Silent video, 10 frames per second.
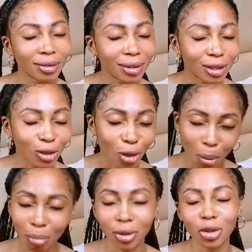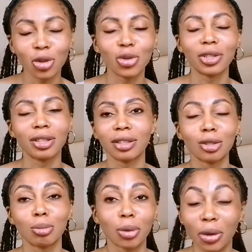stop using
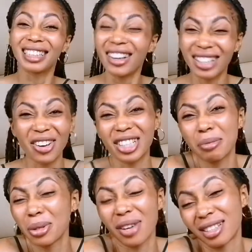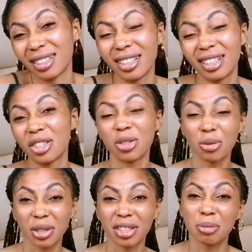this product. That's how I was able to ascertain that, you know
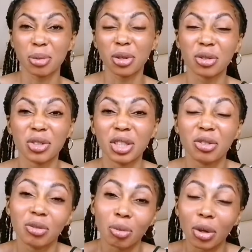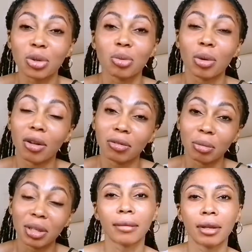what, this product really works well for me.